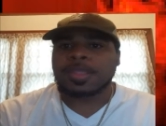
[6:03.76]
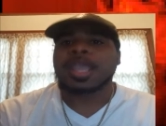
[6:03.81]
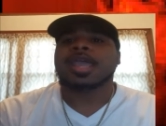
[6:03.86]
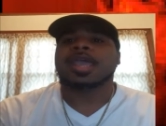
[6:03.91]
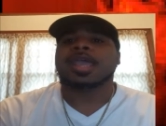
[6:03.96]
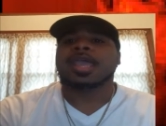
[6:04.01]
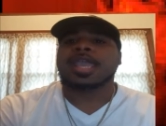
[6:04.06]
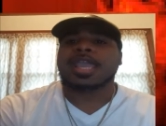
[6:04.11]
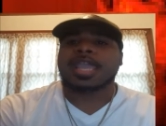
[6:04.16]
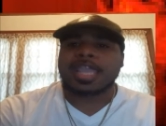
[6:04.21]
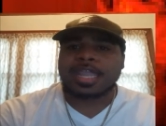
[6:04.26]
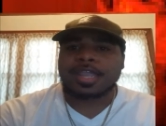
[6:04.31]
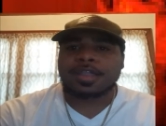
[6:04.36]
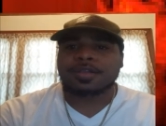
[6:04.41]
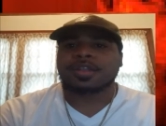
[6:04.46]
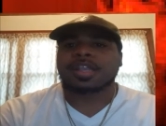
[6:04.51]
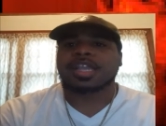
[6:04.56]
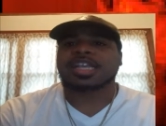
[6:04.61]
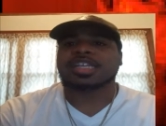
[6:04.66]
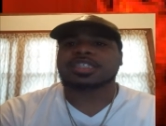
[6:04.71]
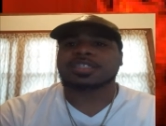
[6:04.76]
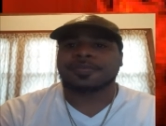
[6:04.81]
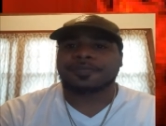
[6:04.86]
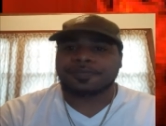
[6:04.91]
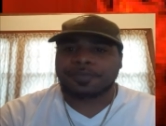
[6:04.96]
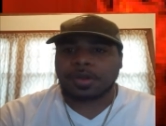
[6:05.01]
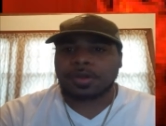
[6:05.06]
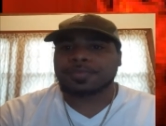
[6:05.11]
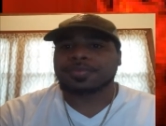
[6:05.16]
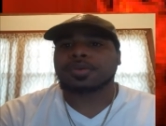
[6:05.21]
Here is
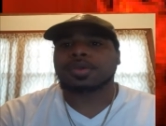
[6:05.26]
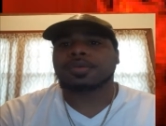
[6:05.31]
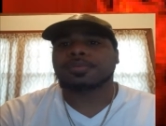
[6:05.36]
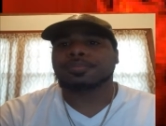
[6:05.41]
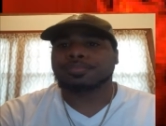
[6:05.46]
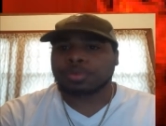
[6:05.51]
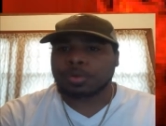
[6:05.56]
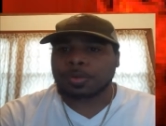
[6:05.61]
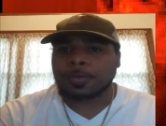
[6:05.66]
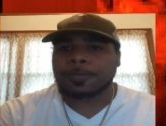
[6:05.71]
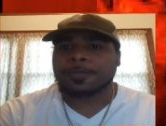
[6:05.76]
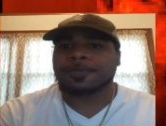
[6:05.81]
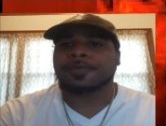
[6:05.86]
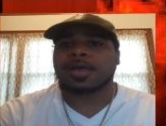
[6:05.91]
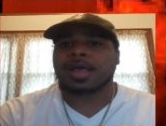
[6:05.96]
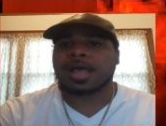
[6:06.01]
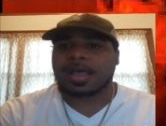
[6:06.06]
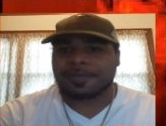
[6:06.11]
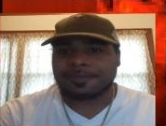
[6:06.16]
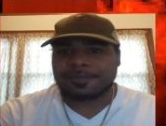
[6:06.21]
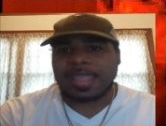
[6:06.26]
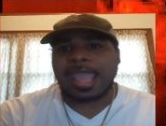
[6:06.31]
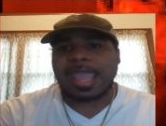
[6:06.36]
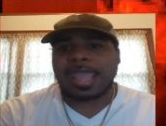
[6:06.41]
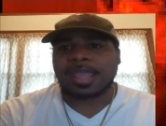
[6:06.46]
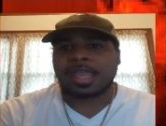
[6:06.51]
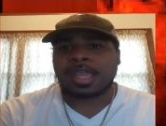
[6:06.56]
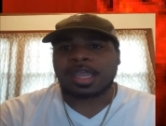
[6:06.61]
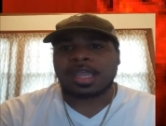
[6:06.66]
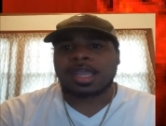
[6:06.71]
further proof of that.
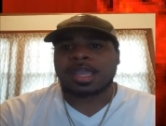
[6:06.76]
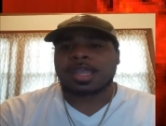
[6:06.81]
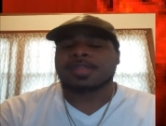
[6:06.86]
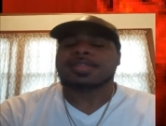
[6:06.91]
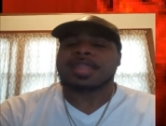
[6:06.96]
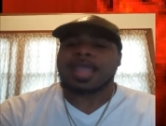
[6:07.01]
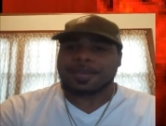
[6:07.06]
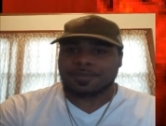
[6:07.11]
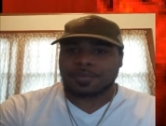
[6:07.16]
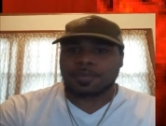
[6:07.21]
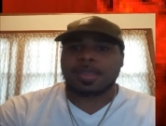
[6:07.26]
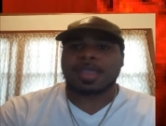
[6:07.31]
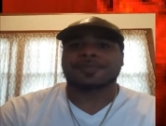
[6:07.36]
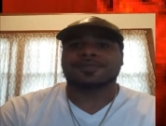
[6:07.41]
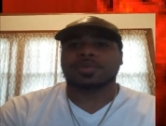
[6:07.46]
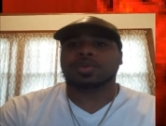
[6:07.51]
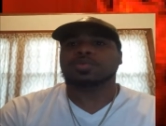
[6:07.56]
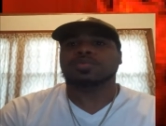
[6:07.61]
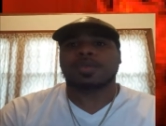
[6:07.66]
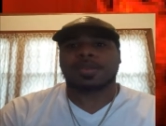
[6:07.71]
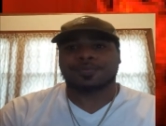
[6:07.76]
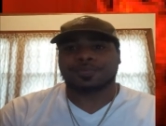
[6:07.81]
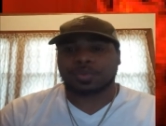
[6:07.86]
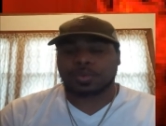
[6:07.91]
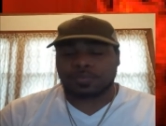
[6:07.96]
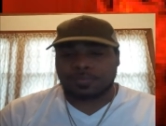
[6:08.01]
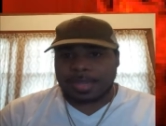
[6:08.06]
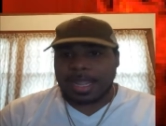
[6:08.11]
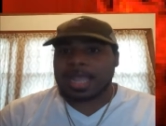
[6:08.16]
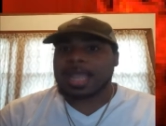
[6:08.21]
Now, if you're
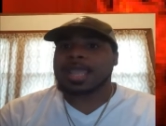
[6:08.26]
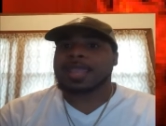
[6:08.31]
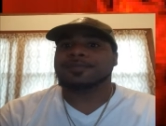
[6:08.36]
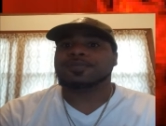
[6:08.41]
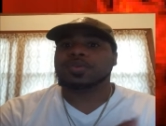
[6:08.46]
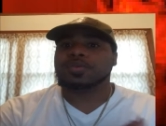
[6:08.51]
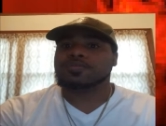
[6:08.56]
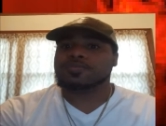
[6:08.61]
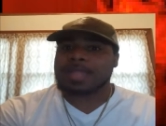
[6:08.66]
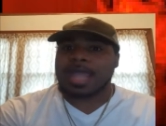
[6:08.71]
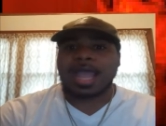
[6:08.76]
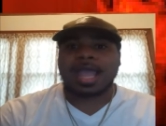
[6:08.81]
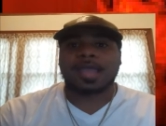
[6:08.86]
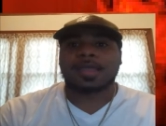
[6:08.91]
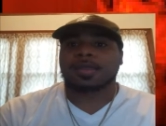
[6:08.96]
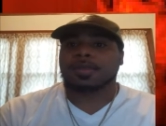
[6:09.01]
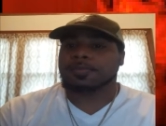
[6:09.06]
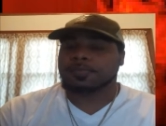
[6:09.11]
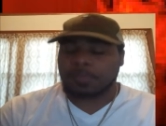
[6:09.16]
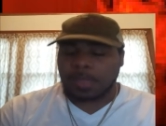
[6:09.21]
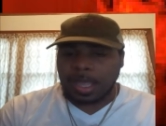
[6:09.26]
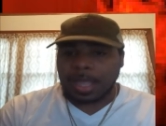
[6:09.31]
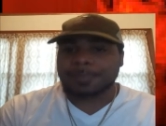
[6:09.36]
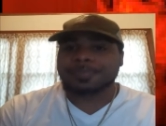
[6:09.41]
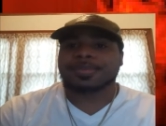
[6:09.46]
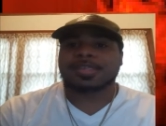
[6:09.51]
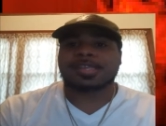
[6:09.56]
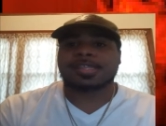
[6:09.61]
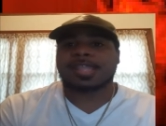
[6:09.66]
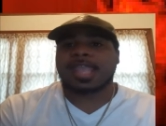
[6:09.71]
not up
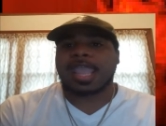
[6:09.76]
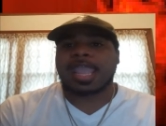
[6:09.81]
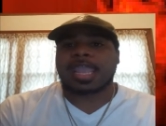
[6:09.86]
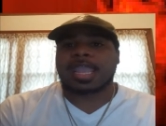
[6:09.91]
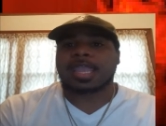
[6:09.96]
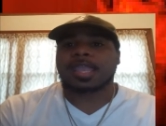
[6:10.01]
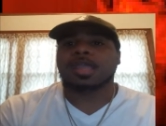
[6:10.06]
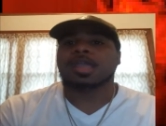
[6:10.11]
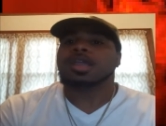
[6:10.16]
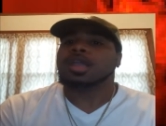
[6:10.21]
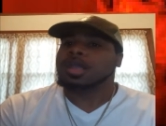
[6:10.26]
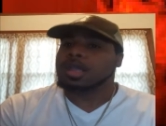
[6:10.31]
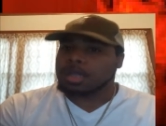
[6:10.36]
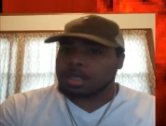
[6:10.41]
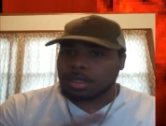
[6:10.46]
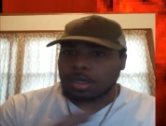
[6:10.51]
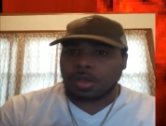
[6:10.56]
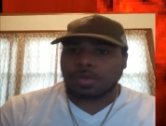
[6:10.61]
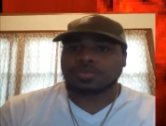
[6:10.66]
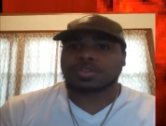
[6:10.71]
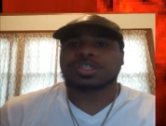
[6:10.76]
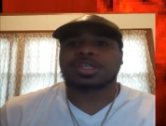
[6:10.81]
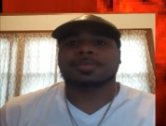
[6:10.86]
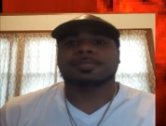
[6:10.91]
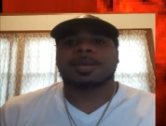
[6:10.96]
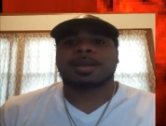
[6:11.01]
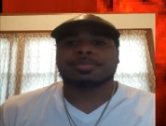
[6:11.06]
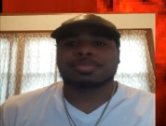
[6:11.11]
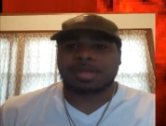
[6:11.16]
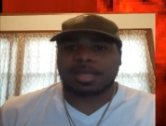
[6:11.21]
to date, go to
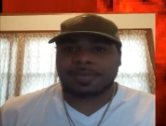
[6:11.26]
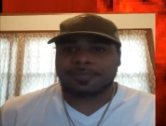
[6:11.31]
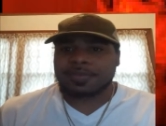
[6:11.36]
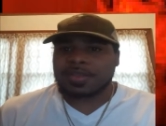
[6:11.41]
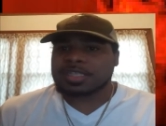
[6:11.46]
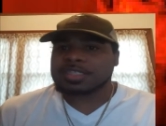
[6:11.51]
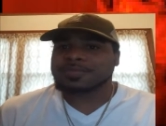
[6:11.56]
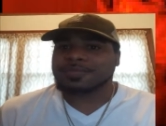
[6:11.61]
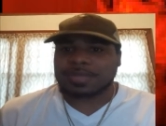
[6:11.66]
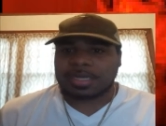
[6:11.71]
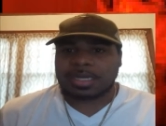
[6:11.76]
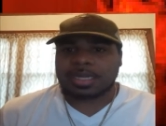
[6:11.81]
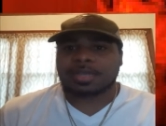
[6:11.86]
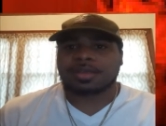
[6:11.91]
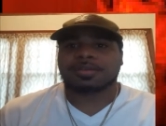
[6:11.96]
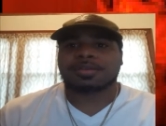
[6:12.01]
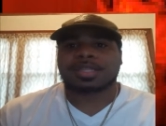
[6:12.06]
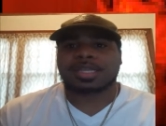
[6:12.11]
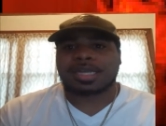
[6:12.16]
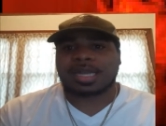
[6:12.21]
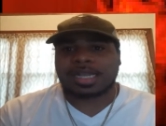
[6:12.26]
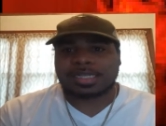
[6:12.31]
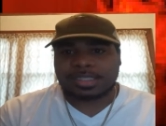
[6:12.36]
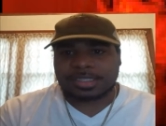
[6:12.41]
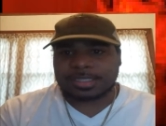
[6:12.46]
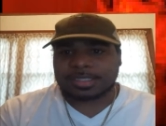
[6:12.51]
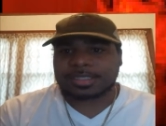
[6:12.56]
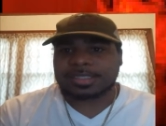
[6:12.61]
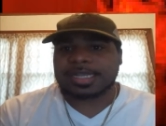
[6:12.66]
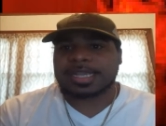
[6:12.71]
my previous video that I
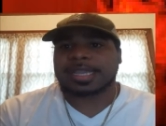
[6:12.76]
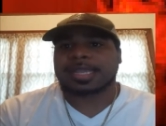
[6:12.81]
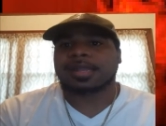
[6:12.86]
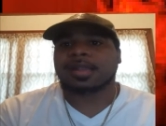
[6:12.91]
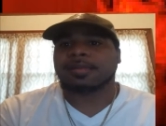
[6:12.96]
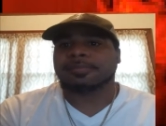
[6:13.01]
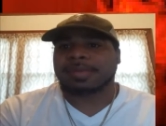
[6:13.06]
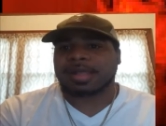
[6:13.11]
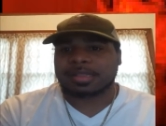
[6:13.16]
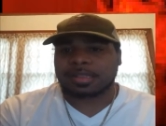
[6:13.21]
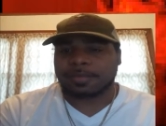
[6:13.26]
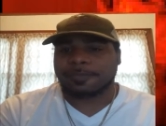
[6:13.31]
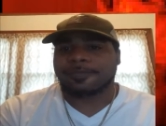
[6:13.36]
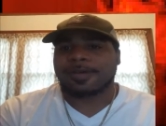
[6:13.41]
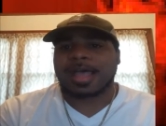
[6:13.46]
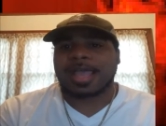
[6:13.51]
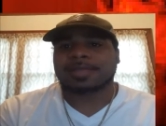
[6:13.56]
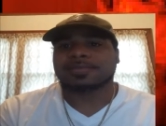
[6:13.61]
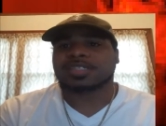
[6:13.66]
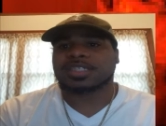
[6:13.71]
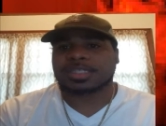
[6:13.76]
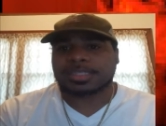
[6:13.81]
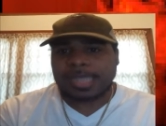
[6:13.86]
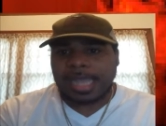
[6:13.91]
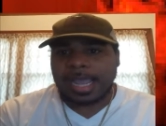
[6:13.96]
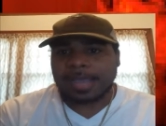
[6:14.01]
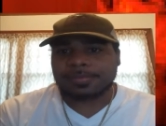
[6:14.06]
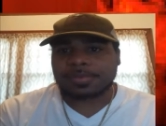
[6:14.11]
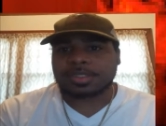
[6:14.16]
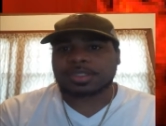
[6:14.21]
just did about the 5G
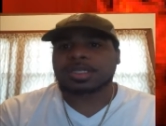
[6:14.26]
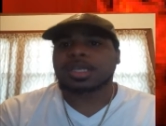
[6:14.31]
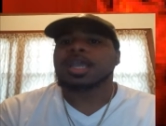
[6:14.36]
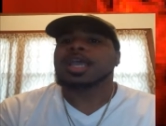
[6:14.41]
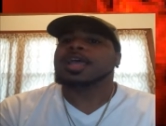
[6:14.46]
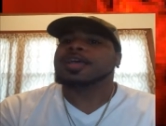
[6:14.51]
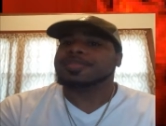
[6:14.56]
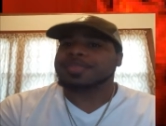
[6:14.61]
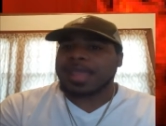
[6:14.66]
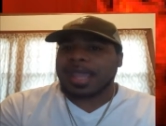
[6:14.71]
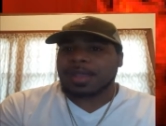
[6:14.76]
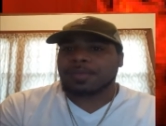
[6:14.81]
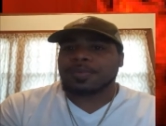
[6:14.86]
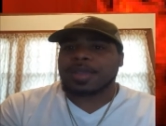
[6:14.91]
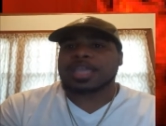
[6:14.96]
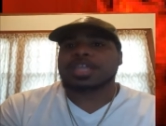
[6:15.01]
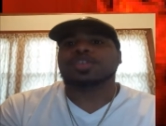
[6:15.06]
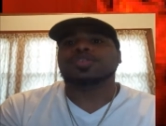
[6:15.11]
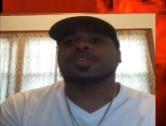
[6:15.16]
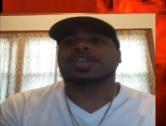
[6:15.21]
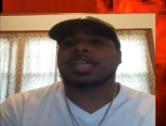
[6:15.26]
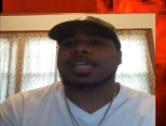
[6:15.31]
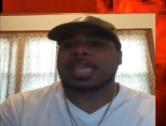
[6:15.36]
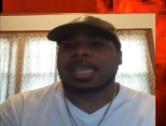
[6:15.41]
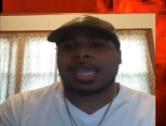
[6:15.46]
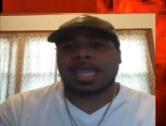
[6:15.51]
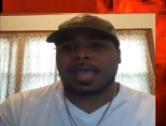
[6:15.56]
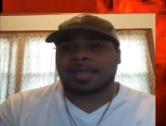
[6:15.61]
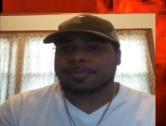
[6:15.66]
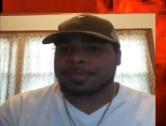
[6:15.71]
towers. That way you could
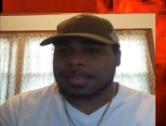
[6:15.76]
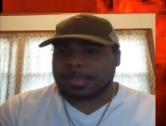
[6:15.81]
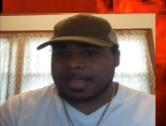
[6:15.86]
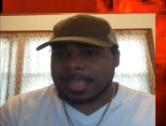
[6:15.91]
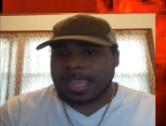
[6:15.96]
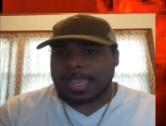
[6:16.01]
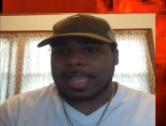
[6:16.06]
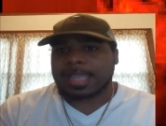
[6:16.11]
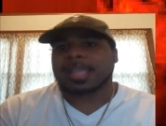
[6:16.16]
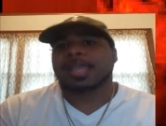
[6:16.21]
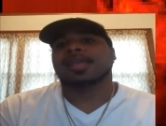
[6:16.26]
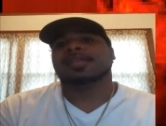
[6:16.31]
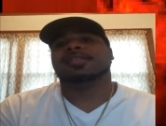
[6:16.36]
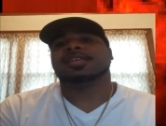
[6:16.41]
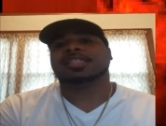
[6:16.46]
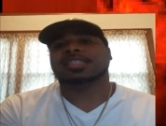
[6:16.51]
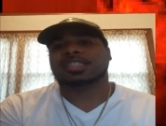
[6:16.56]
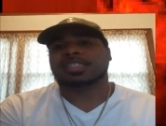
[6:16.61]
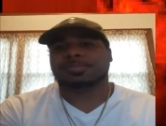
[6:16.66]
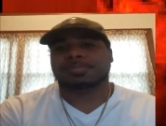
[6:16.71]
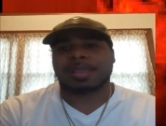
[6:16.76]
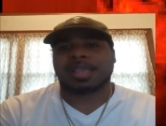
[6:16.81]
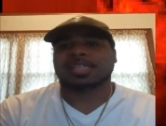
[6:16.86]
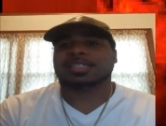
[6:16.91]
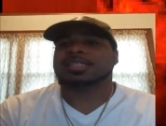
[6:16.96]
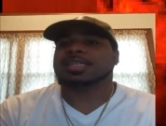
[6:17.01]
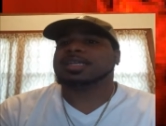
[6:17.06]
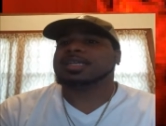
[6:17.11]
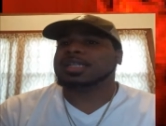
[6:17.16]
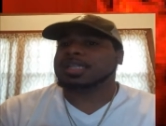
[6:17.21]
get up to date. This is
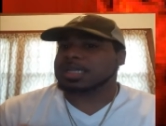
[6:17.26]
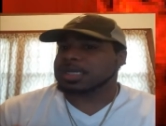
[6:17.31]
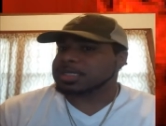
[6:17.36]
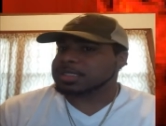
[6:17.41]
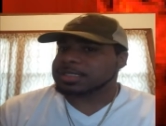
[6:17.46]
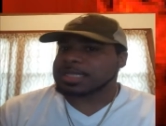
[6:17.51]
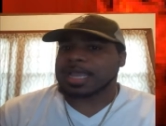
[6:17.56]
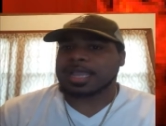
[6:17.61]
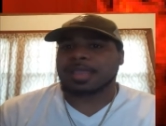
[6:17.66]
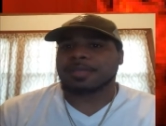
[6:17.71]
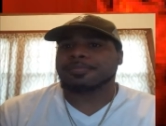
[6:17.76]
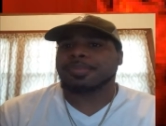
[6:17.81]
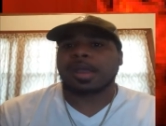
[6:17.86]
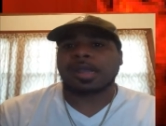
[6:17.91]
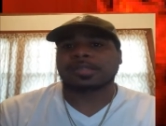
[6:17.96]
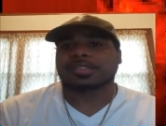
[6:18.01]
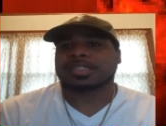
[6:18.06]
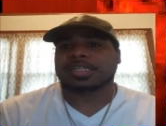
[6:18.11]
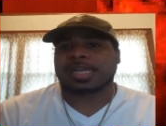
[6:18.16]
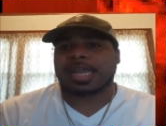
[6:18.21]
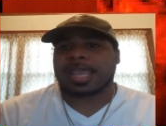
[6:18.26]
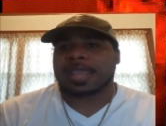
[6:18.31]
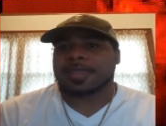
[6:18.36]
basically the second part to that.